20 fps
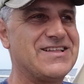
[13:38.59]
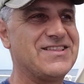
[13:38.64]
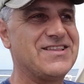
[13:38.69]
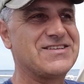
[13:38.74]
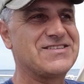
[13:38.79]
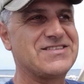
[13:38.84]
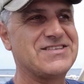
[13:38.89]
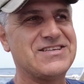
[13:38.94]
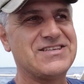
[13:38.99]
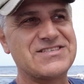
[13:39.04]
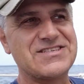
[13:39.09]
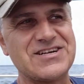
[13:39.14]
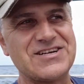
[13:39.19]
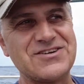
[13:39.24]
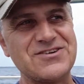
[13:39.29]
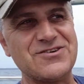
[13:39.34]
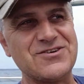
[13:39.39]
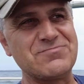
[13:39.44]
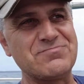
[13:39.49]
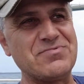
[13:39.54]
The seas are
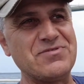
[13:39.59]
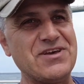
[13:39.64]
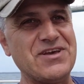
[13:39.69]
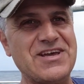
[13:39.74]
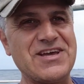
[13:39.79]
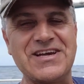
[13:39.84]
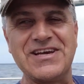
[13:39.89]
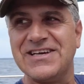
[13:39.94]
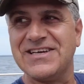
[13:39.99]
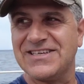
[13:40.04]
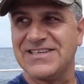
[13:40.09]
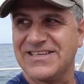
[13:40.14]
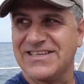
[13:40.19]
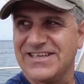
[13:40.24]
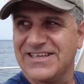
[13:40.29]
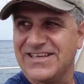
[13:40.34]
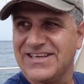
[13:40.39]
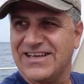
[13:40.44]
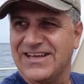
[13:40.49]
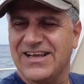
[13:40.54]
not big,
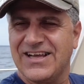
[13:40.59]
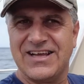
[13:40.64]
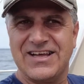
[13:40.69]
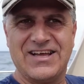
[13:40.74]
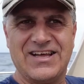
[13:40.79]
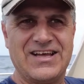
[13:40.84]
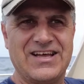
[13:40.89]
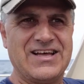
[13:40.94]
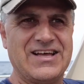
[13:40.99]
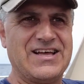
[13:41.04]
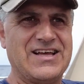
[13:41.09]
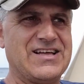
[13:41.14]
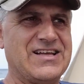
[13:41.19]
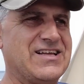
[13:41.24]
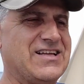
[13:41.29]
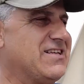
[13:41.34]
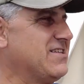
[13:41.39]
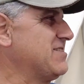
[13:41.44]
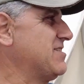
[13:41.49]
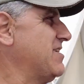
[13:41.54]

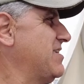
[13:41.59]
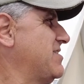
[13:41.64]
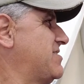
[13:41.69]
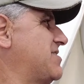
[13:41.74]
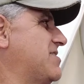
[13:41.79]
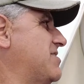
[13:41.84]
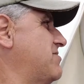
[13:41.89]
so